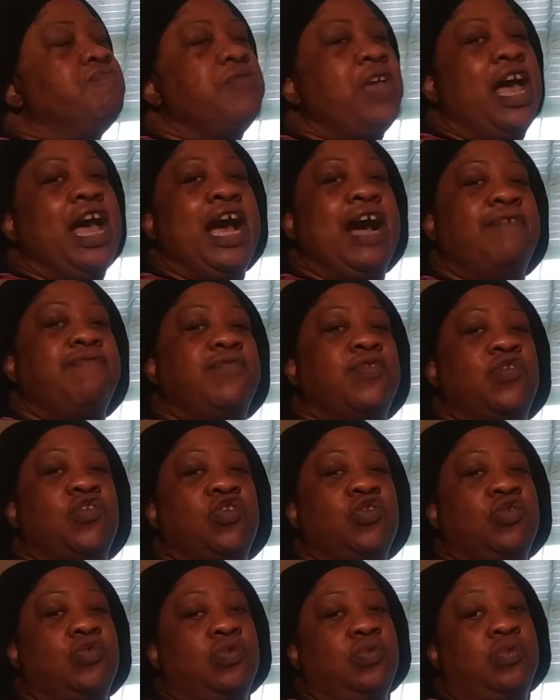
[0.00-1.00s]
have
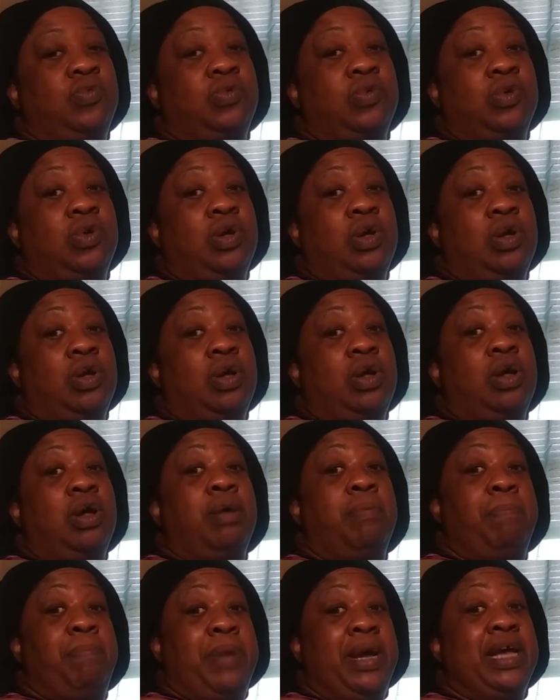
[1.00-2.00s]
to
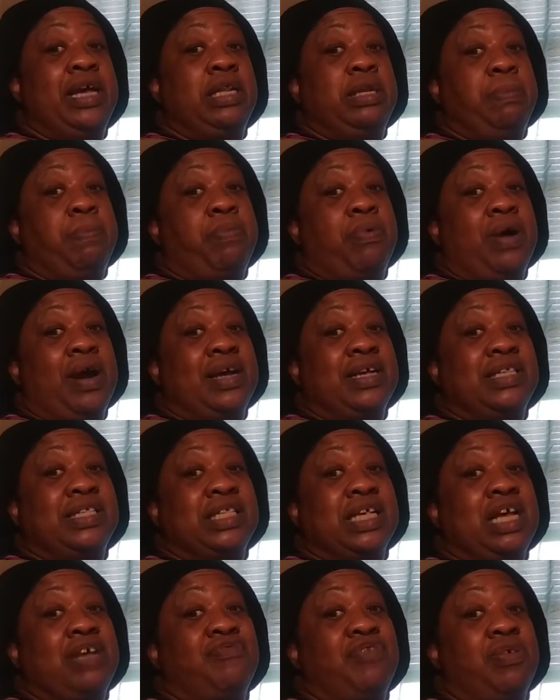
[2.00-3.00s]
pay the price
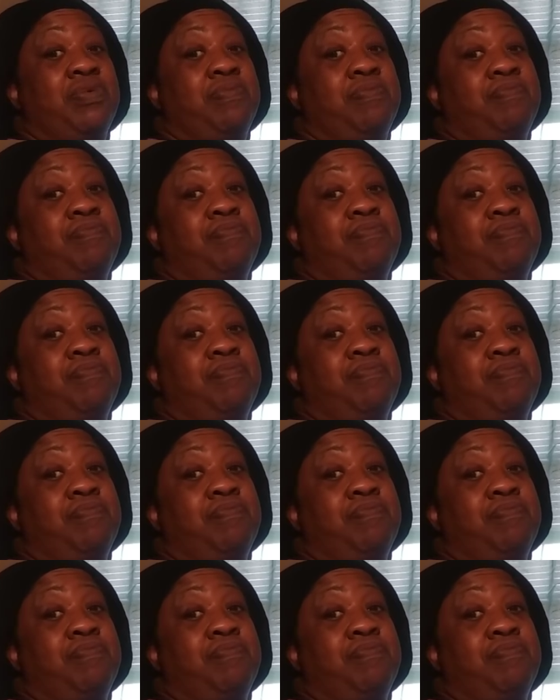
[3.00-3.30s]
of it.